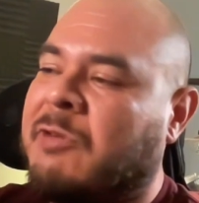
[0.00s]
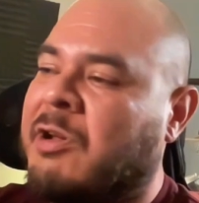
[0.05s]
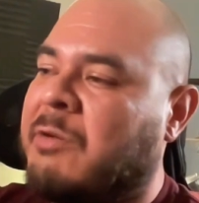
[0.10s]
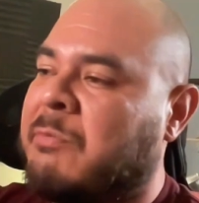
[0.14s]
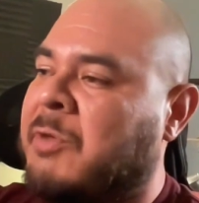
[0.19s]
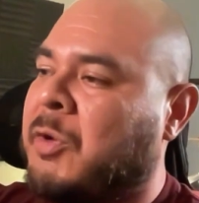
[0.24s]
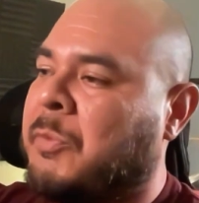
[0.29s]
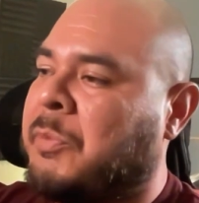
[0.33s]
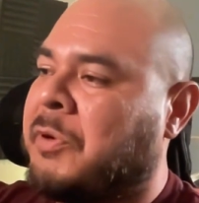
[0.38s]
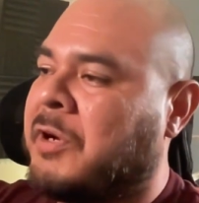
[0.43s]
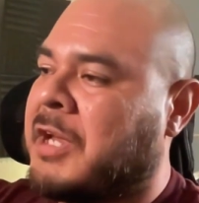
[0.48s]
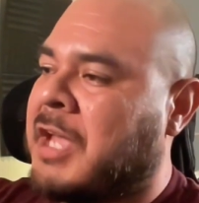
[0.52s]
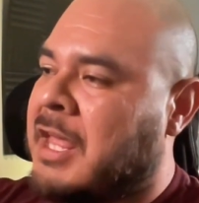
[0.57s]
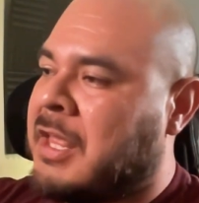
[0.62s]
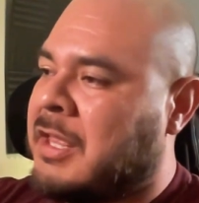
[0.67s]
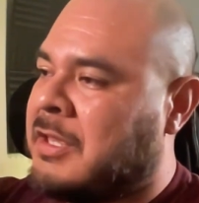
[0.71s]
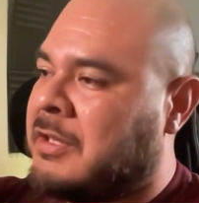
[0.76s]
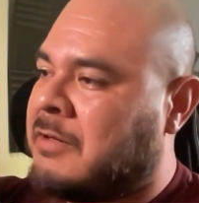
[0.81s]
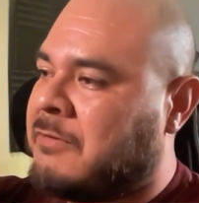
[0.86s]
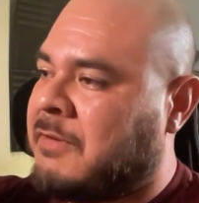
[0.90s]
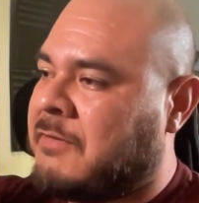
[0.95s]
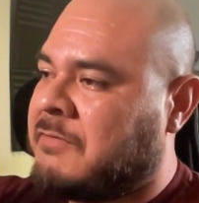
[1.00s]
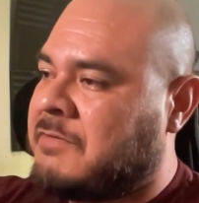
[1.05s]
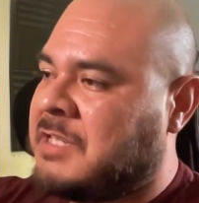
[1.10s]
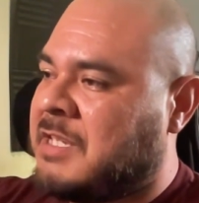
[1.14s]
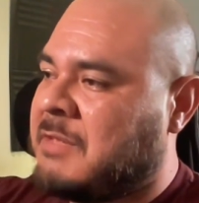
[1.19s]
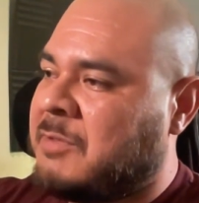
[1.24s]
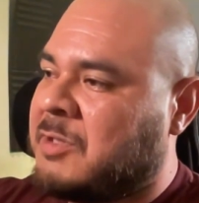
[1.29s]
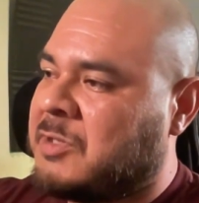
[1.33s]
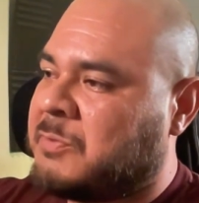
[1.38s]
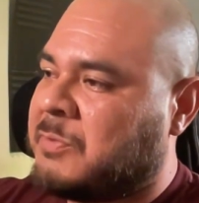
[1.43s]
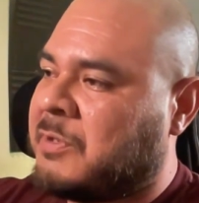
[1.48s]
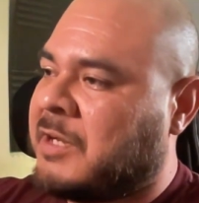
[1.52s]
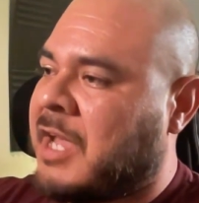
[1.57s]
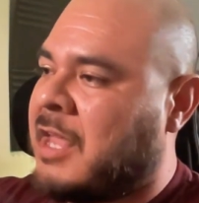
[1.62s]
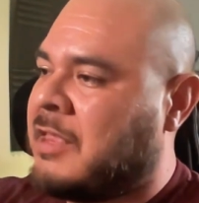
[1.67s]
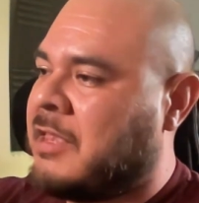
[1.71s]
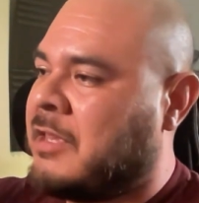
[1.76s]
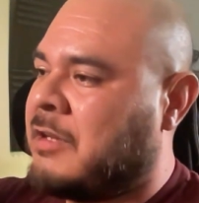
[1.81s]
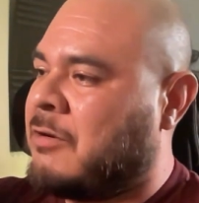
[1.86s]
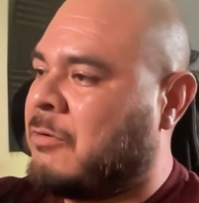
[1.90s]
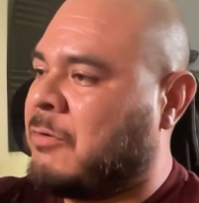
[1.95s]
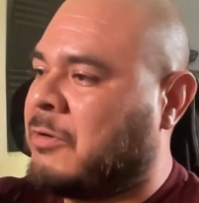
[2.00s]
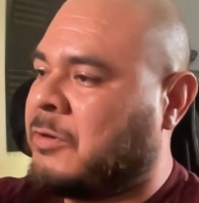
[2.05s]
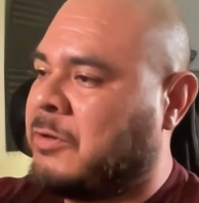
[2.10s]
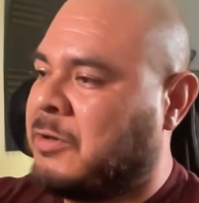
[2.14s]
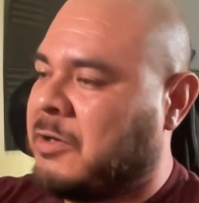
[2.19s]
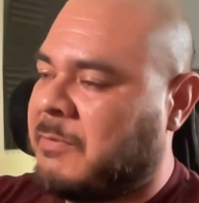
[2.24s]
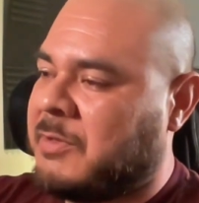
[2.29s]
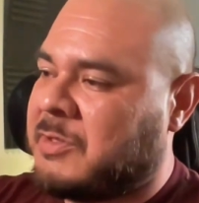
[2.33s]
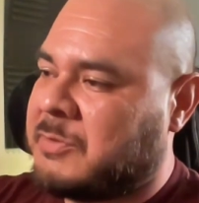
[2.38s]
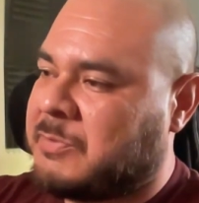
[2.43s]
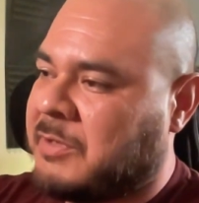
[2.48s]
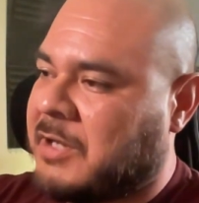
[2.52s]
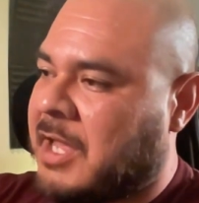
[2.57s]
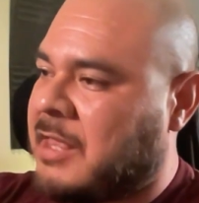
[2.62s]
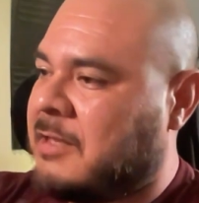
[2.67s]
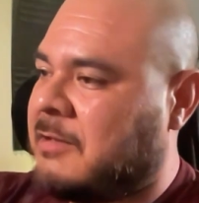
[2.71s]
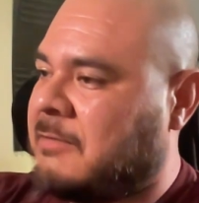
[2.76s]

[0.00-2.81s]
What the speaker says: mil per gallon, 15 mils per gallon, or 30 mils per gallon.